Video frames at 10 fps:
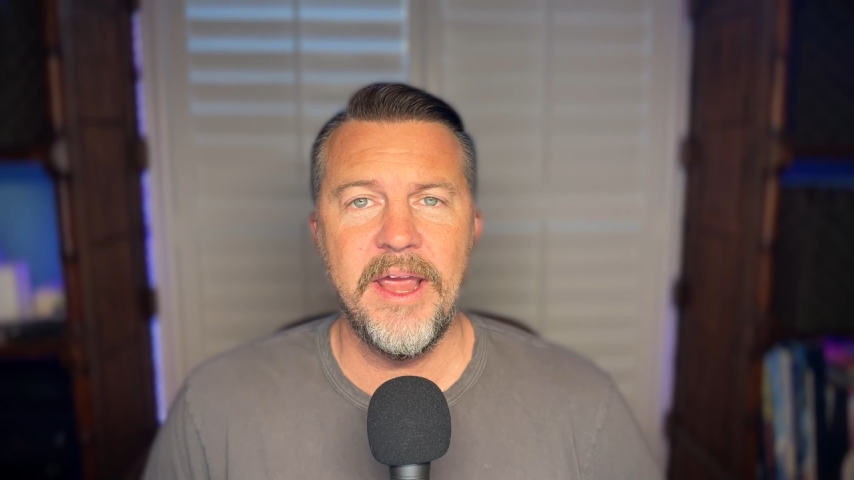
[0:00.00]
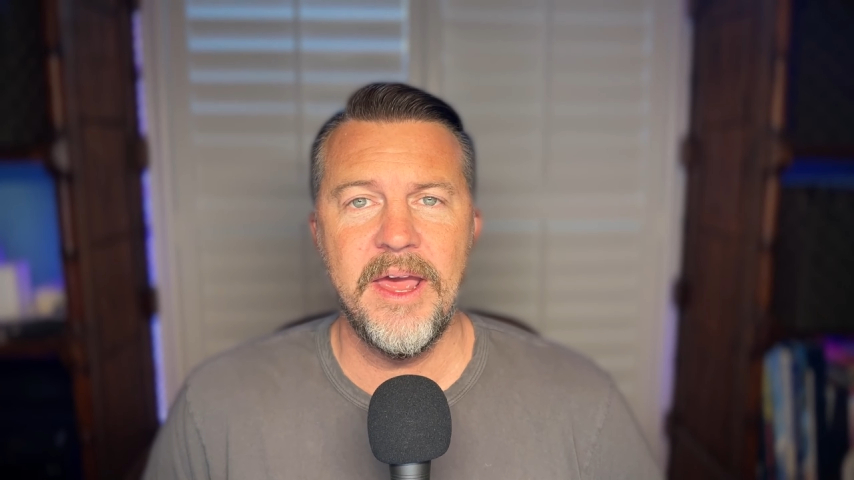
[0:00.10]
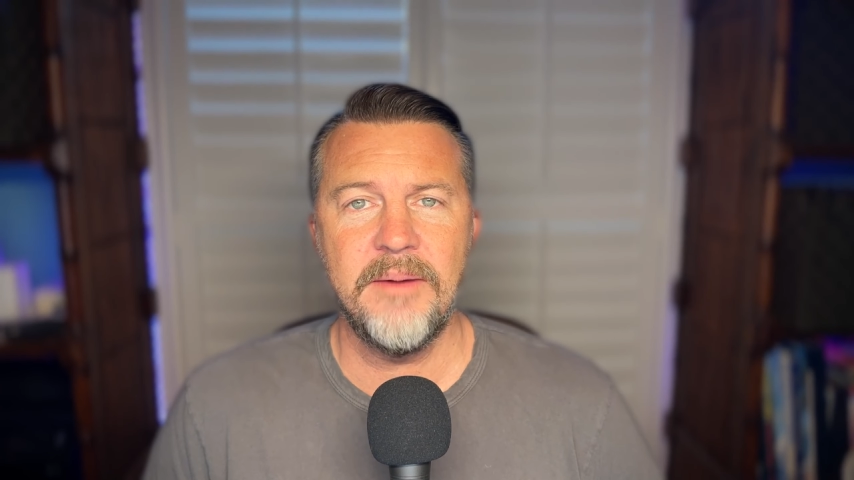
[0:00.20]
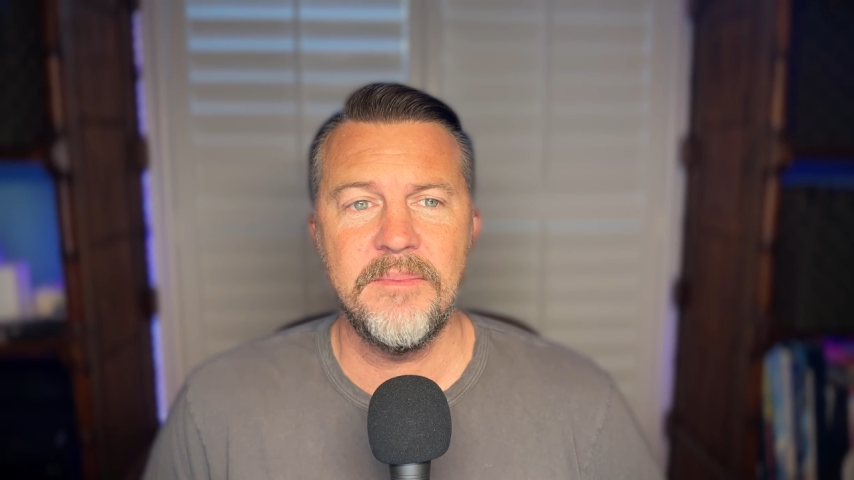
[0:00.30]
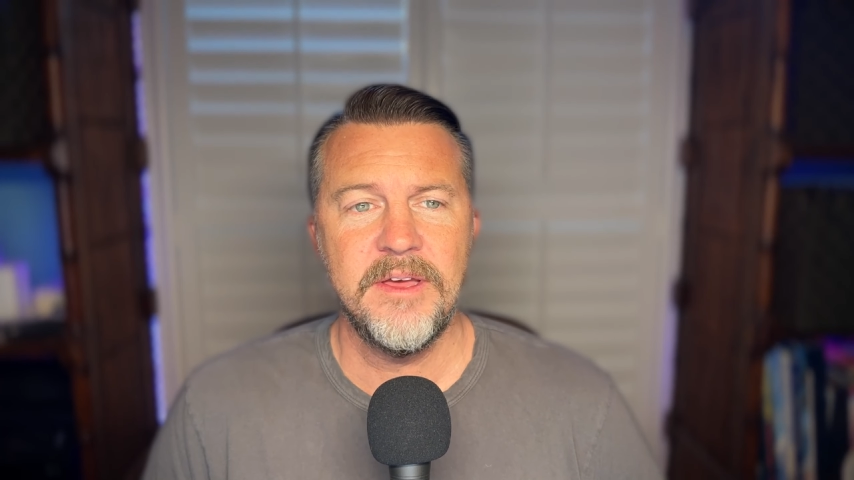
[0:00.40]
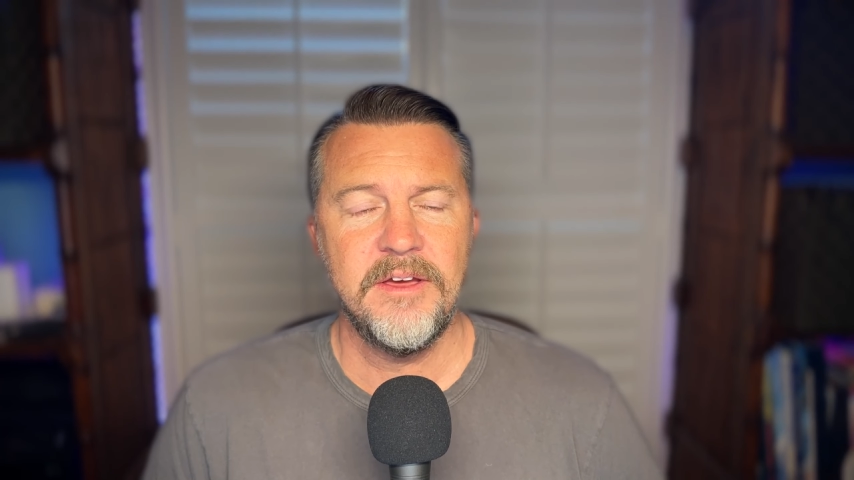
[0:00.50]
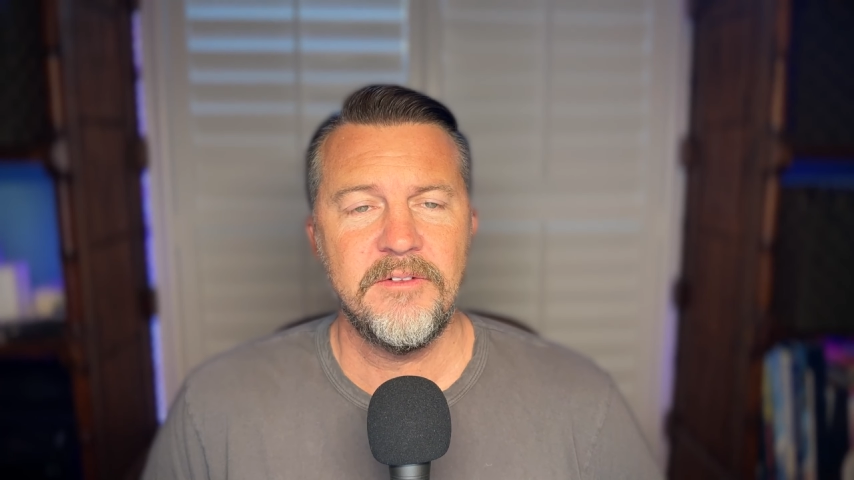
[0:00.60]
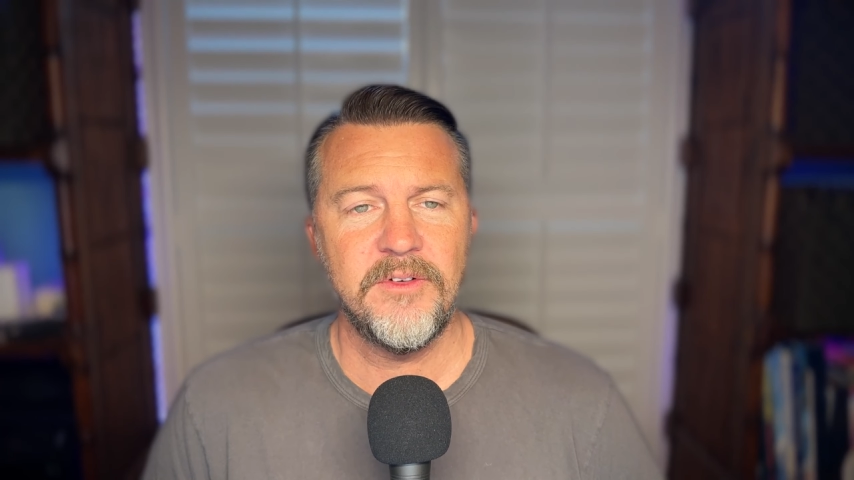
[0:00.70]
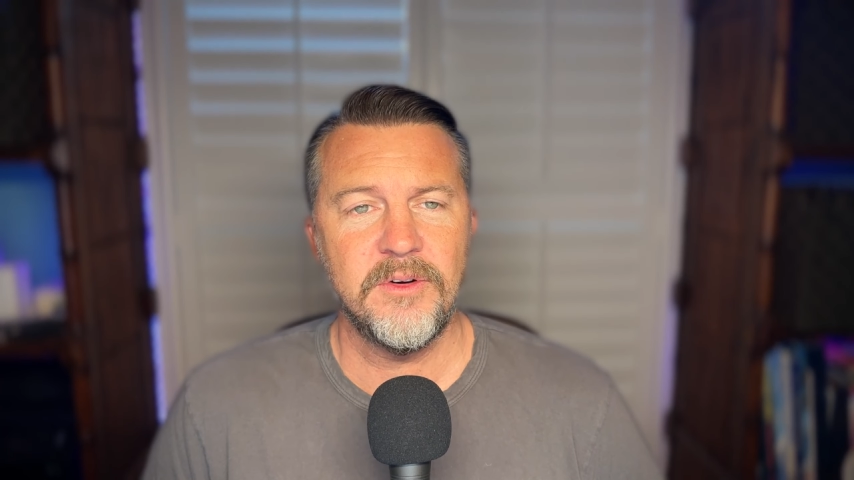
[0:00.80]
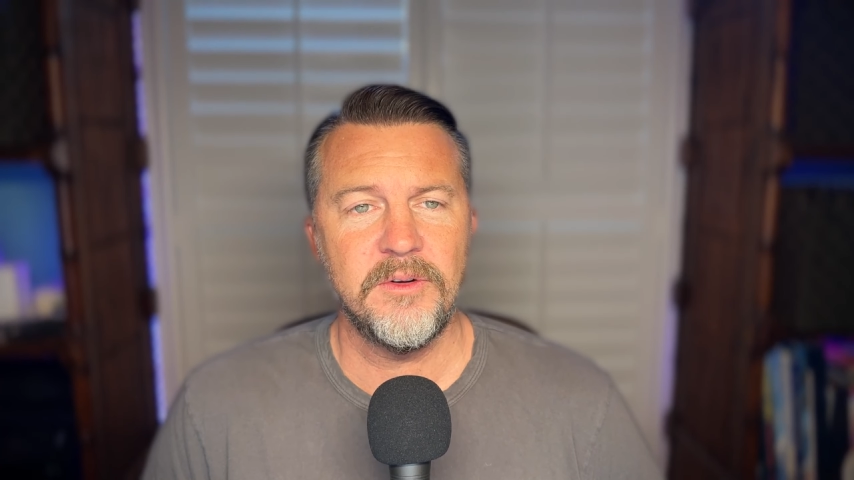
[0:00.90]
am
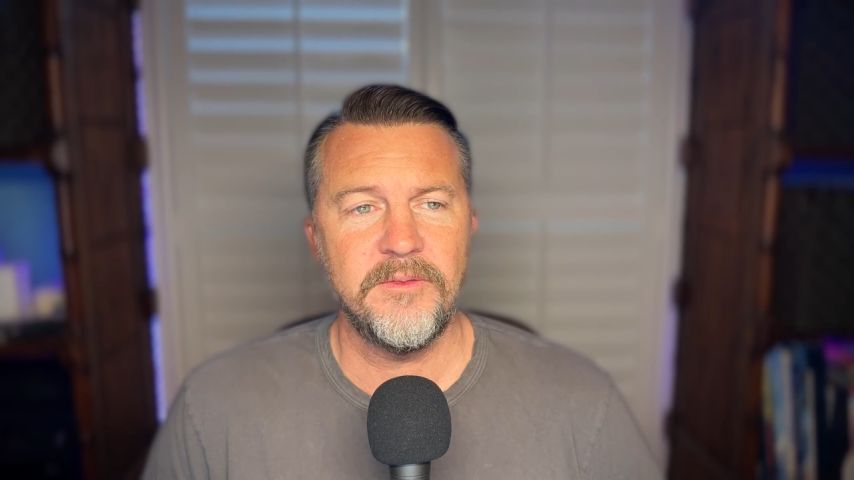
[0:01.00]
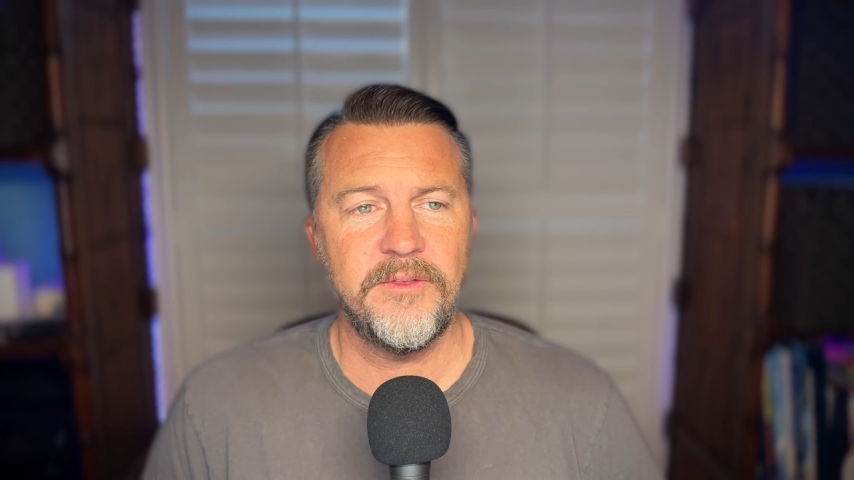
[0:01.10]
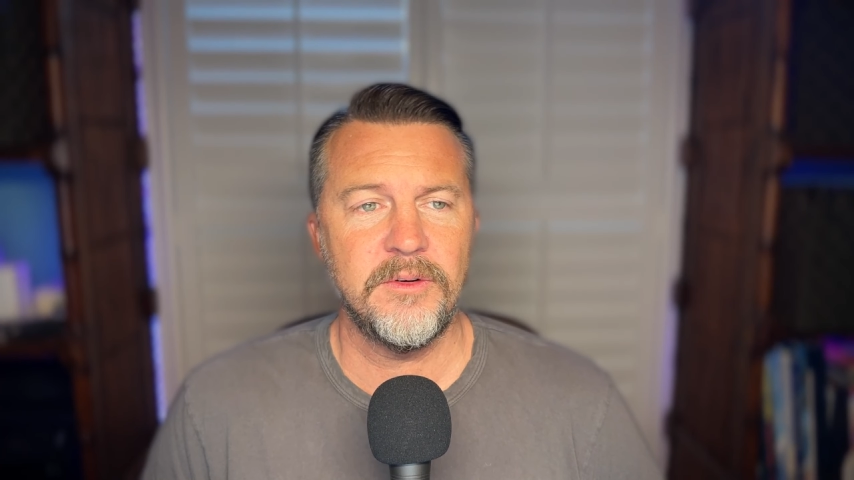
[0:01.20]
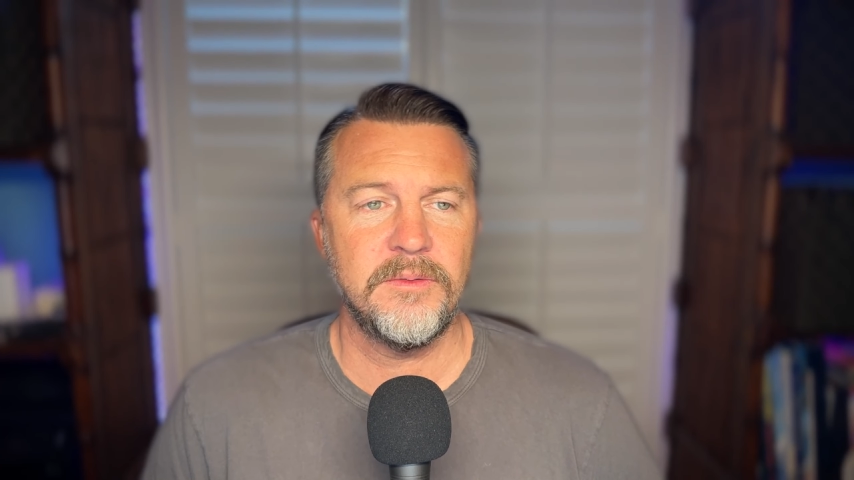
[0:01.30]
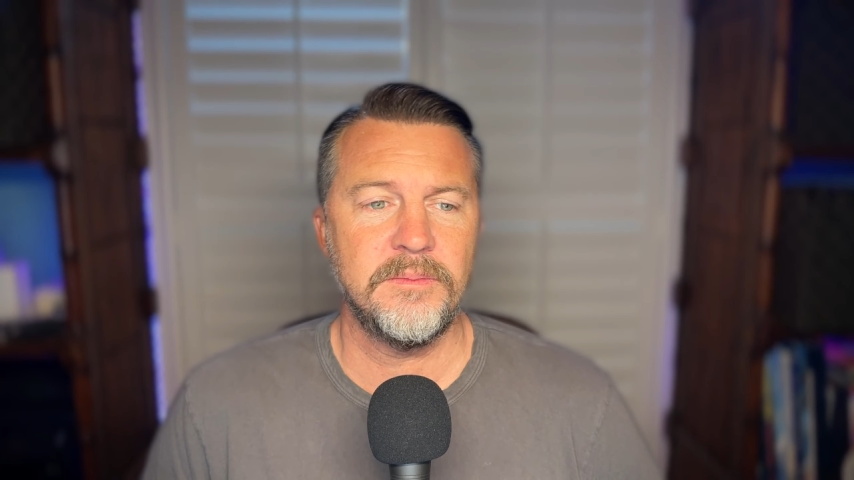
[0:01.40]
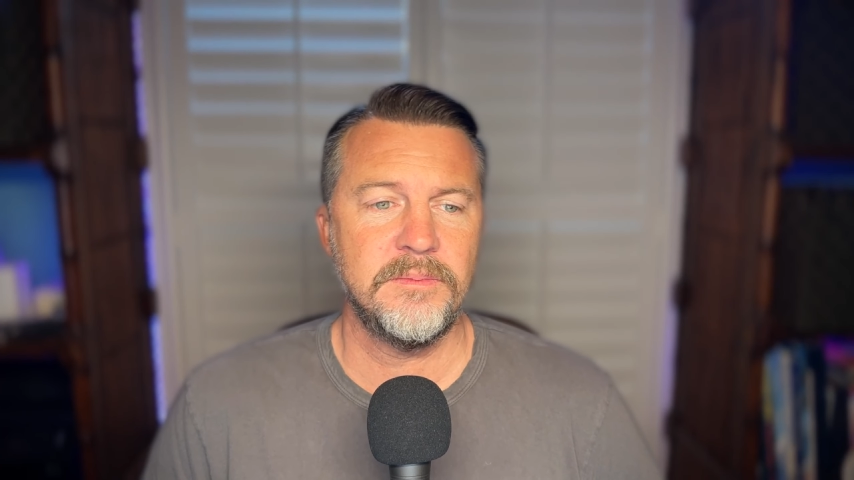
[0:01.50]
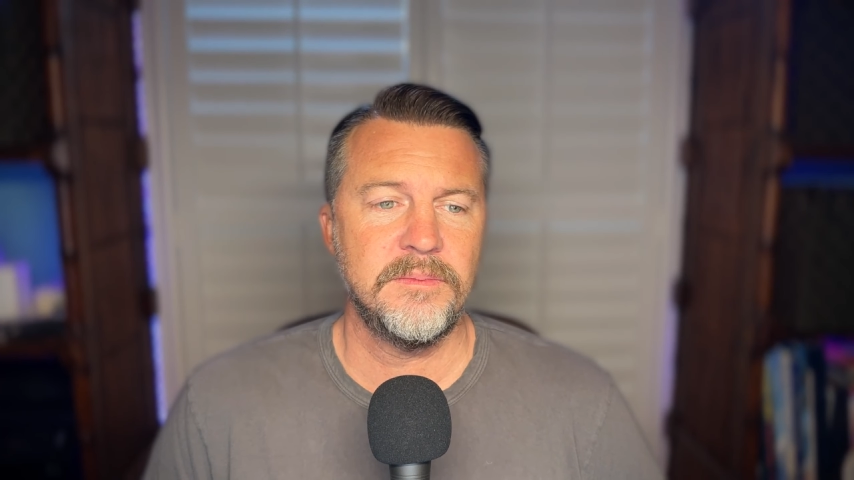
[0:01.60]
for for